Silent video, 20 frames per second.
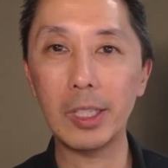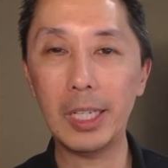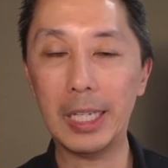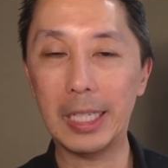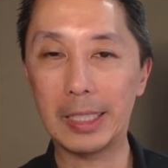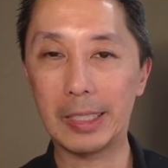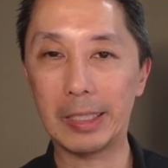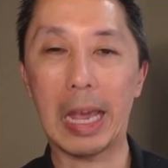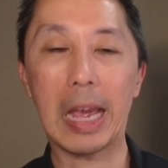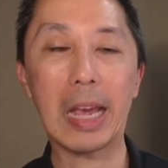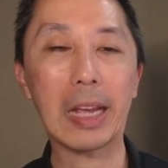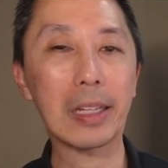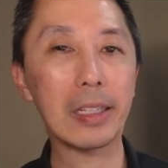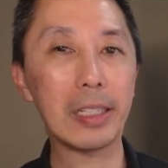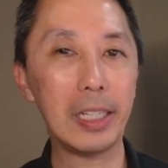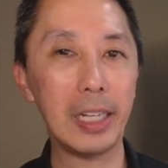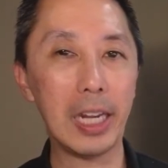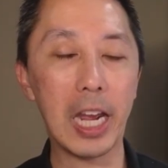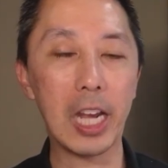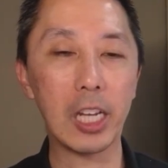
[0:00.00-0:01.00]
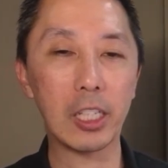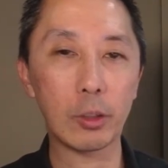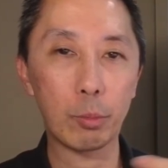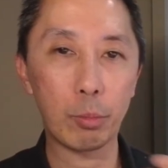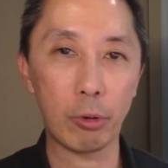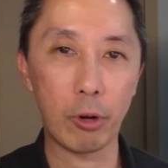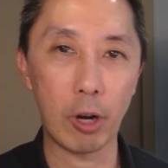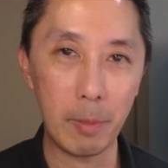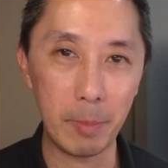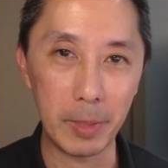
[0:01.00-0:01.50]
exactly as
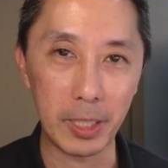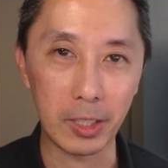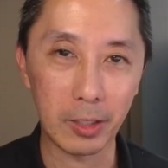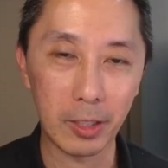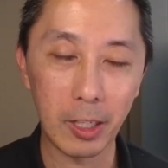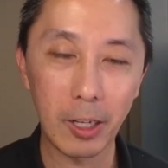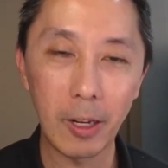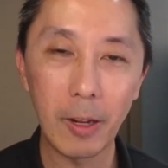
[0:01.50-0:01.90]
promised.